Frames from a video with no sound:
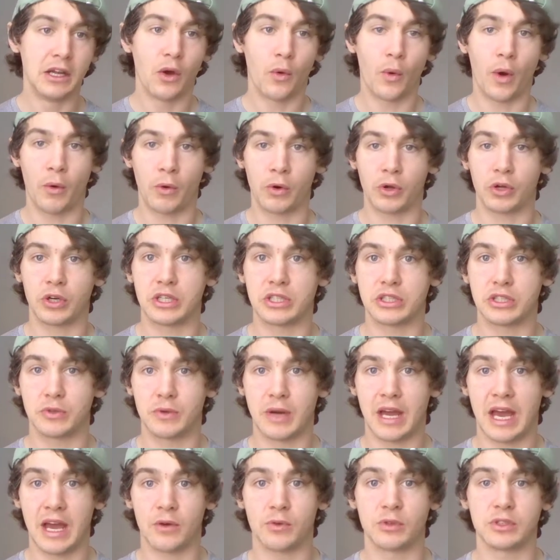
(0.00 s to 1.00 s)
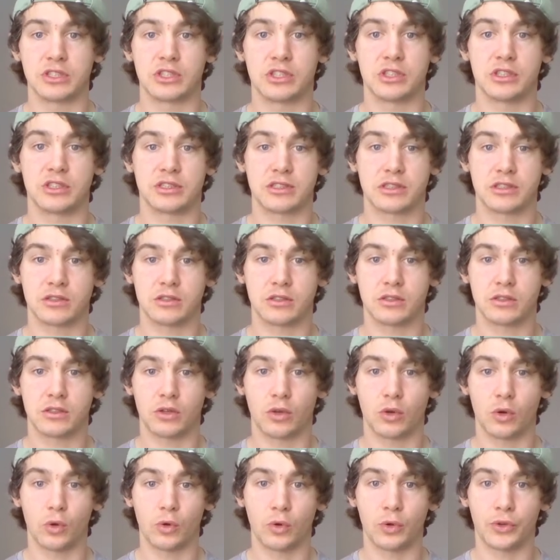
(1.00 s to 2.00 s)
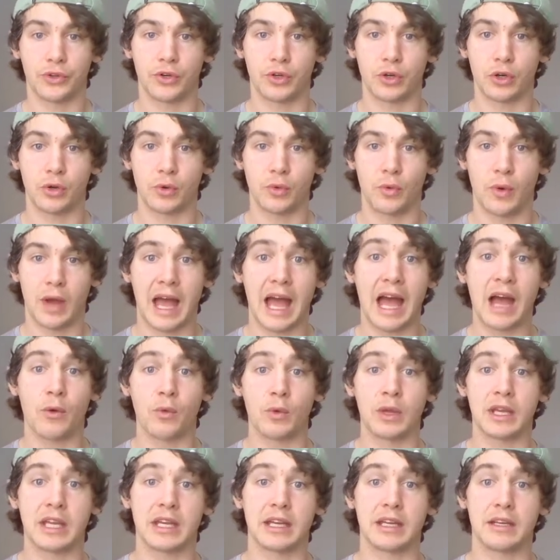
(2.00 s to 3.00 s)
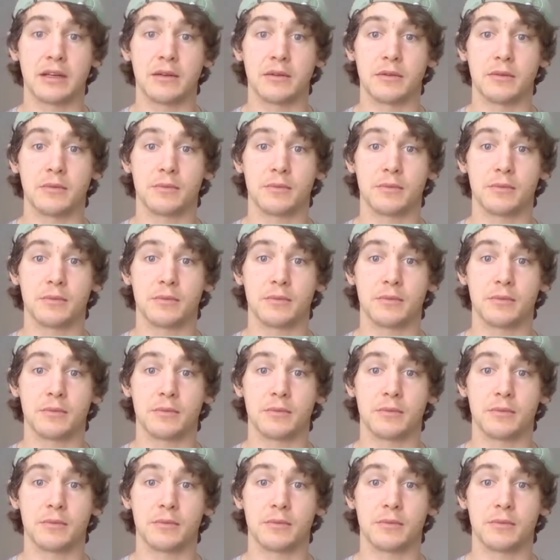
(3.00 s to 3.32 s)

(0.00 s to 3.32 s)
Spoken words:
What we're going to do now is just go through how we can